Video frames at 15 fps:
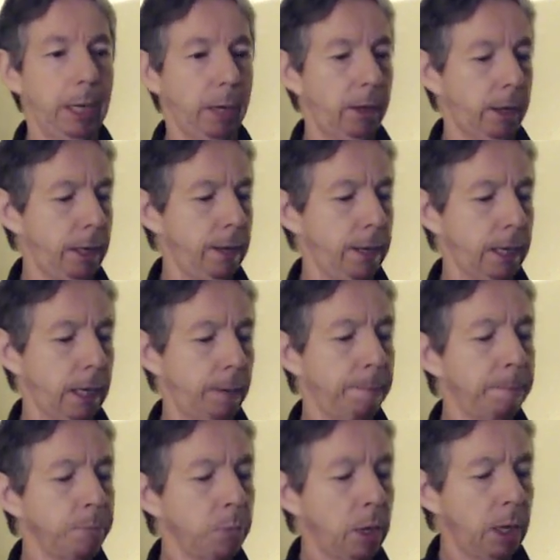era
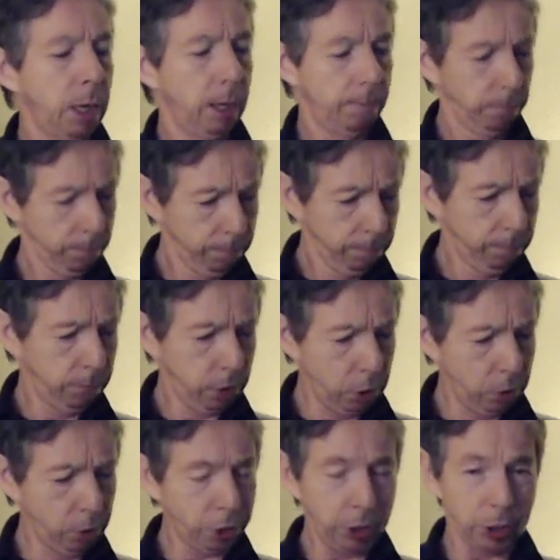there.
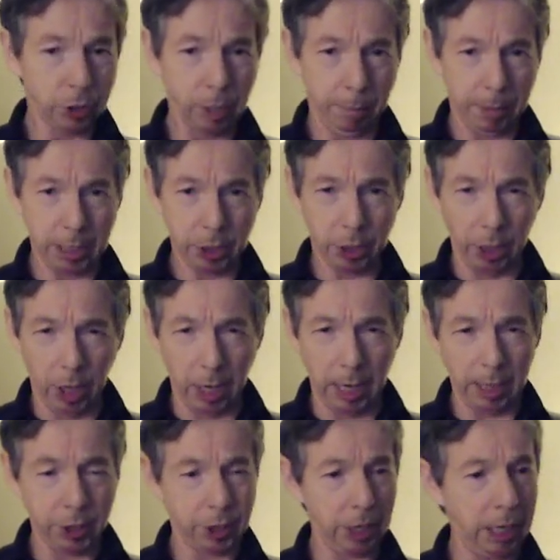Using some of these
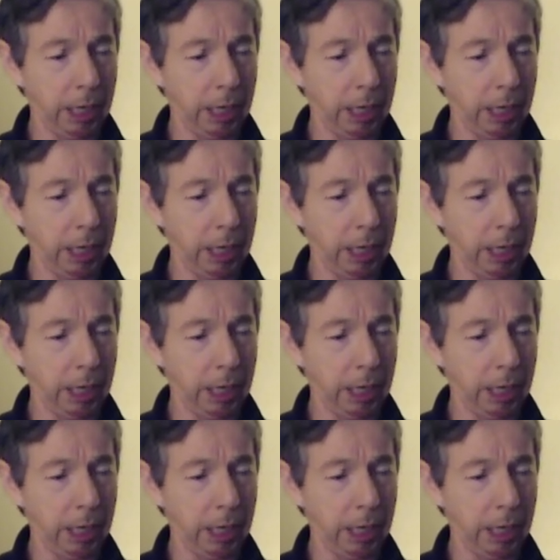lines